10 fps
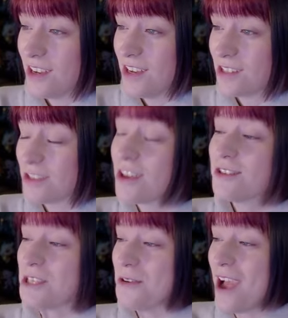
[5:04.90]
So those
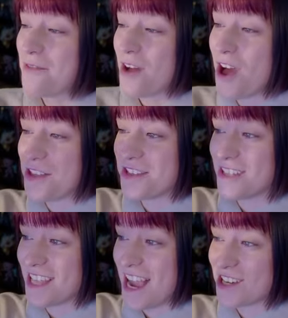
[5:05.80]
who have other
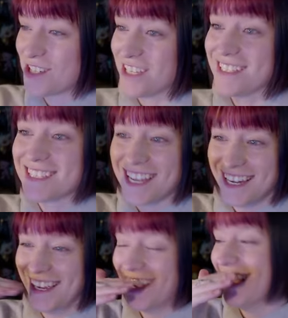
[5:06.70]
sections,
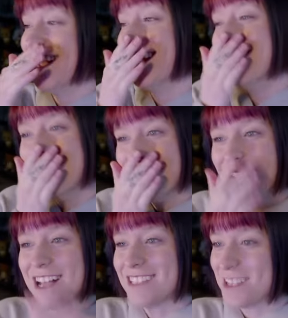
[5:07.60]

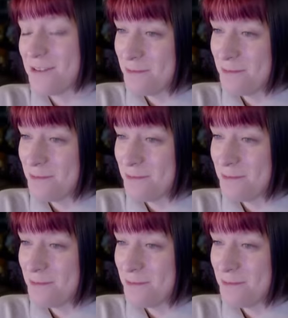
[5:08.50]
bless them.